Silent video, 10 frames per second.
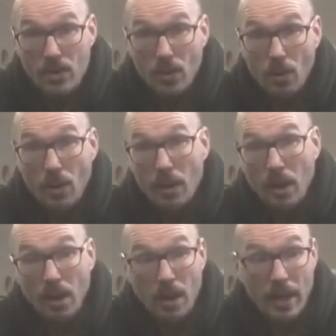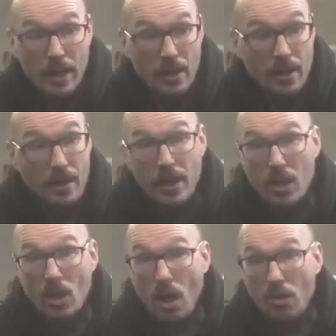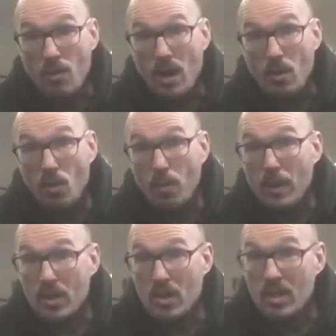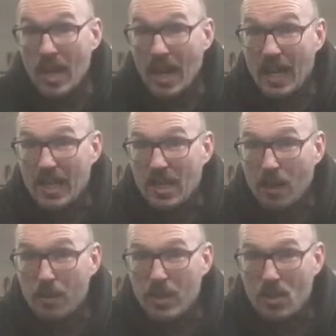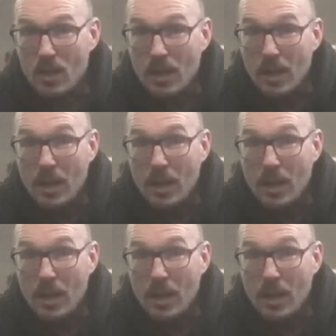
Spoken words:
So a lot like the hollow rock hold, but just staying in that tuck position,